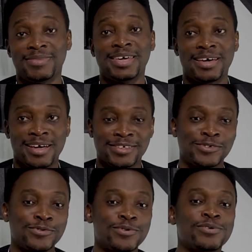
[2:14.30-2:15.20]
Yeah,
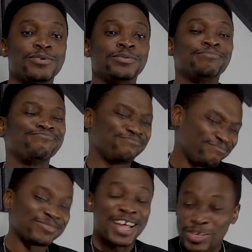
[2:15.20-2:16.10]
so
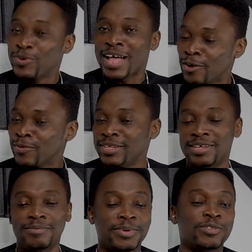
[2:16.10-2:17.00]
that's what
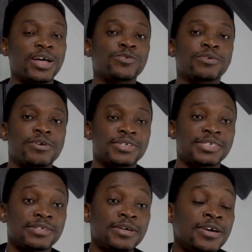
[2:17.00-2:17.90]
happens. That's what causes
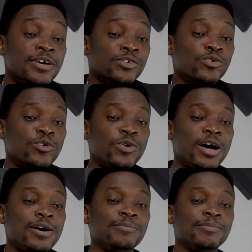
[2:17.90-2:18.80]
it. So
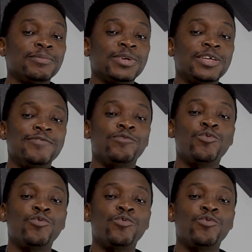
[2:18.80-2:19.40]
if you